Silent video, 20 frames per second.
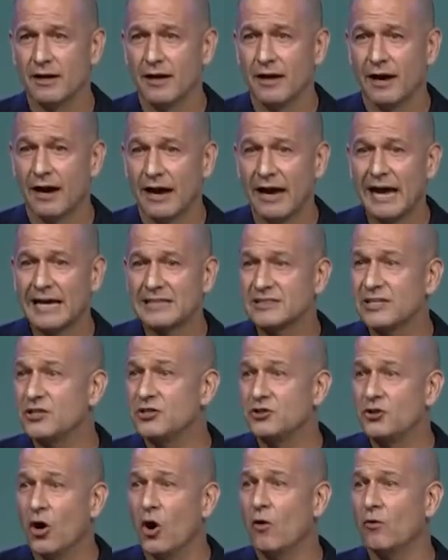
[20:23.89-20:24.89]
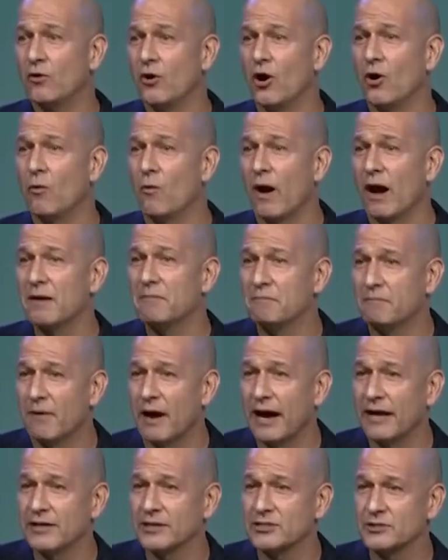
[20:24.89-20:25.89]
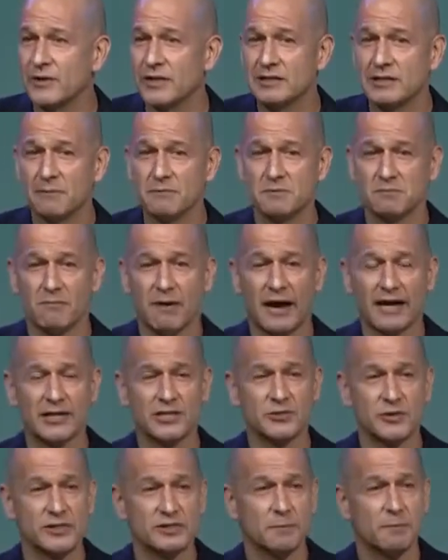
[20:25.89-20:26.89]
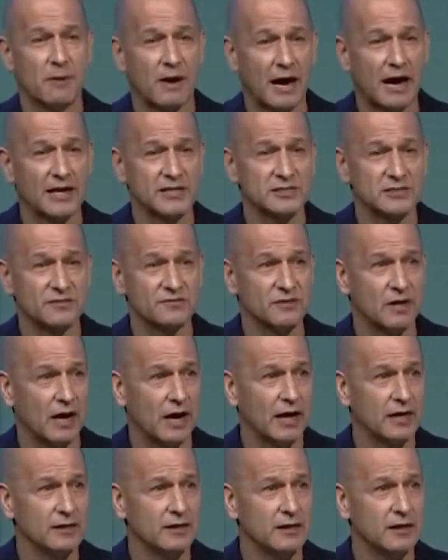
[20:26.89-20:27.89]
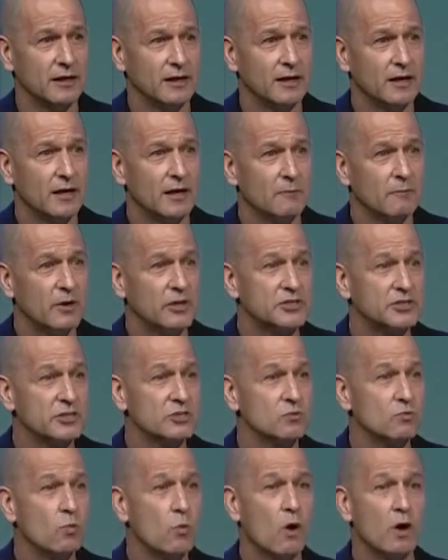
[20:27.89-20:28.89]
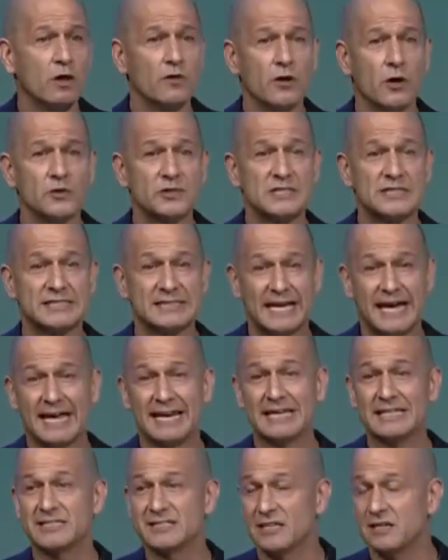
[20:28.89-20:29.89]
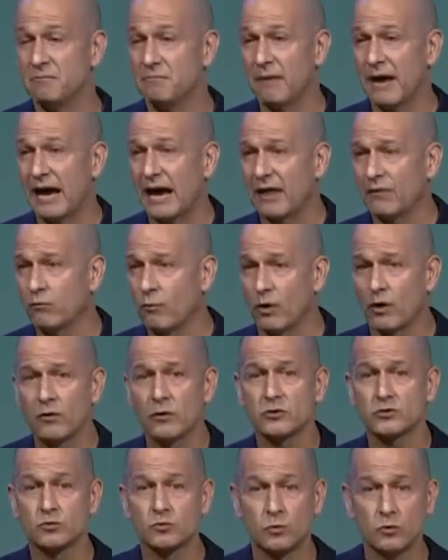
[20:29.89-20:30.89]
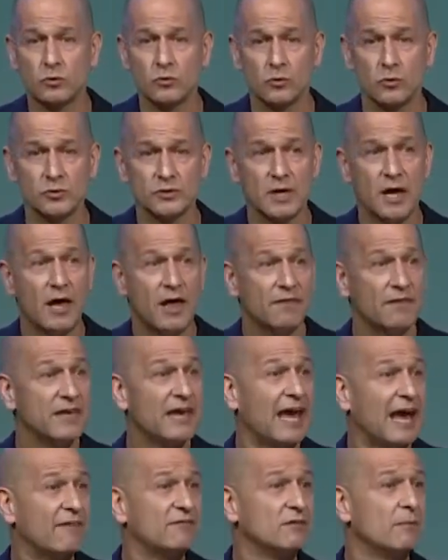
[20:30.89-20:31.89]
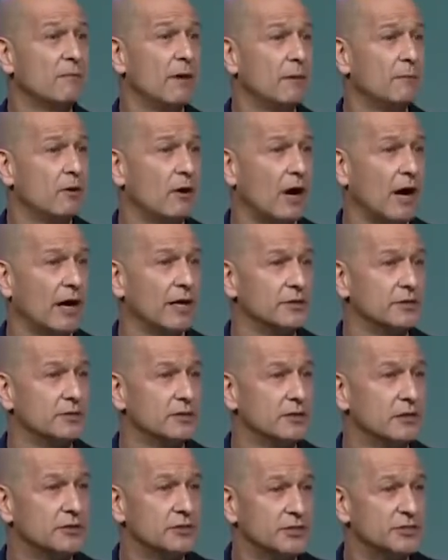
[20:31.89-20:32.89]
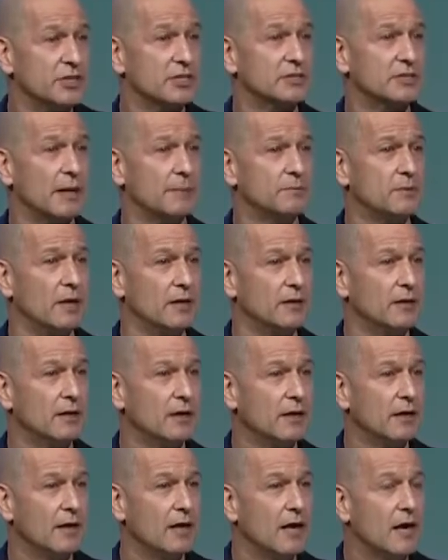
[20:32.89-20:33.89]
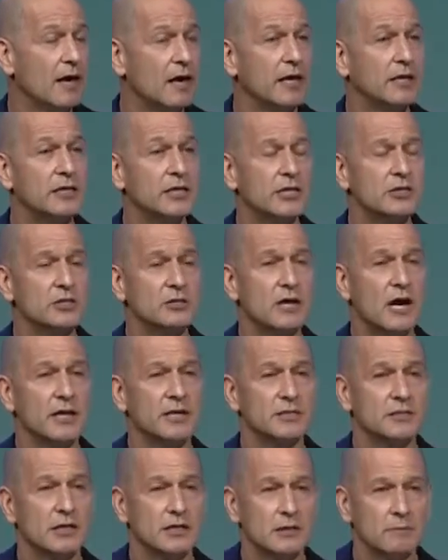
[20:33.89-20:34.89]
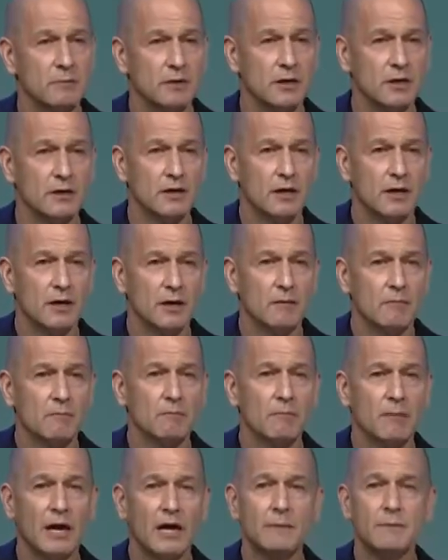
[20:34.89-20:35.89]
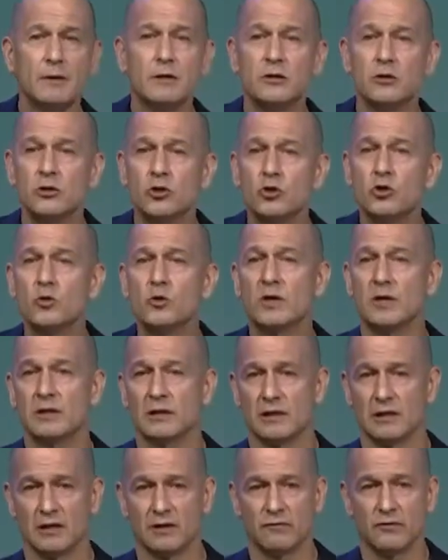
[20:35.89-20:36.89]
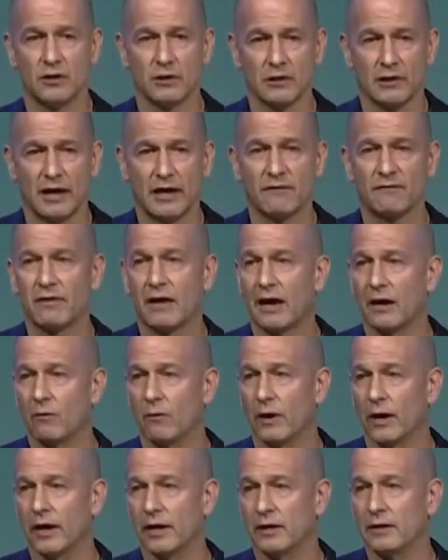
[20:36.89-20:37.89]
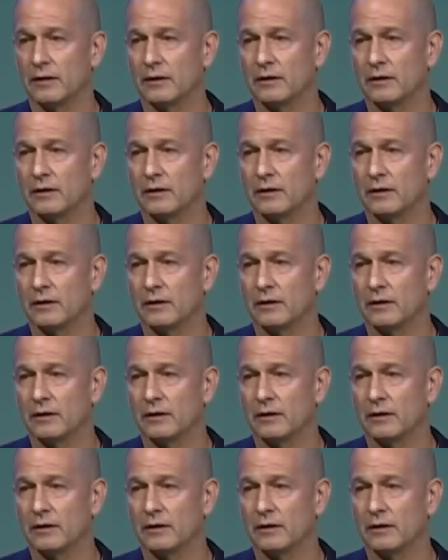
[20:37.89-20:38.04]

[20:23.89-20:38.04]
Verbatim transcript: I actually don't know why -3 times -3 is a +9, but it's just one of those tenets in math, one of those rules that you have to memorize. Just accept it. And I kid you not, he said to me, maybe you can live your life that way,